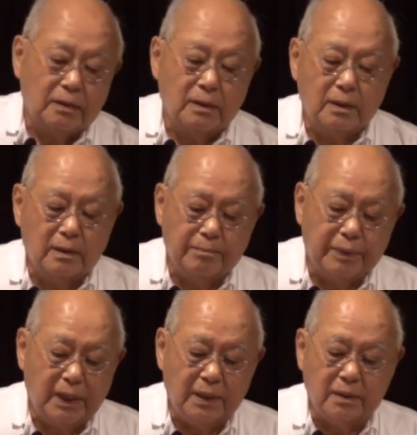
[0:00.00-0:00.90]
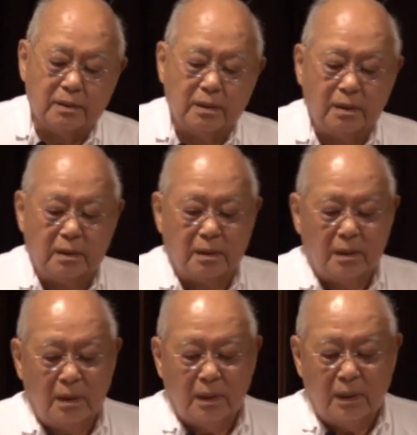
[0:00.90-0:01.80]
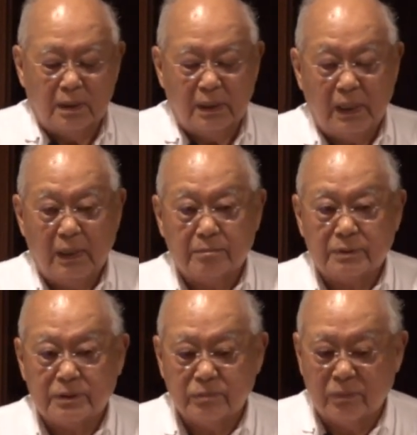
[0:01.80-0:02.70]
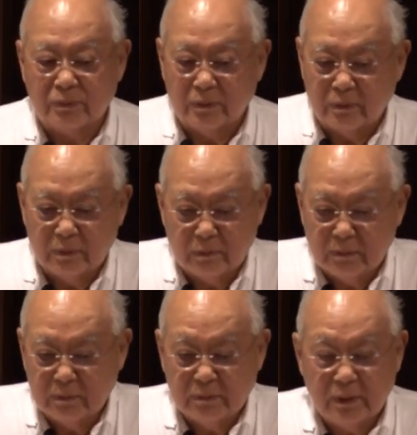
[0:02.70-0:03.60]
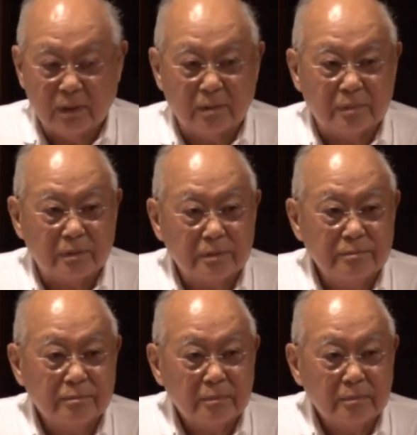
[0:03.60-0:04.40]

the pay in the camps were terrible.